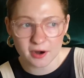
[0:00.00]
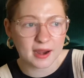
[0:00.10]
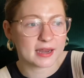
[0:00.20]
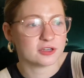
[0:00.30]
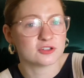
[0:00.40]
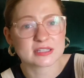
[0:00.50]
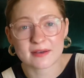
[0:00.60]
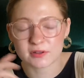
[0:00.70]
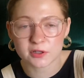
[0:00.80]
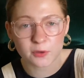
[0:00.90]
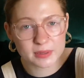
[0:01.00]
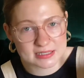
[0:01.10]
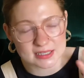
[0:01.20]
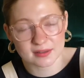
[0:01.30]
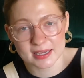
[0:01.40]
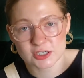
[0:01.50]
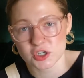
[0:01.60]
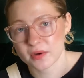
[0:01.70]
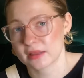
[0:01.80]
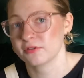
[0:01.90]
and you just have a little bit of sunlight
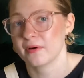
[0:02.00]
showing through,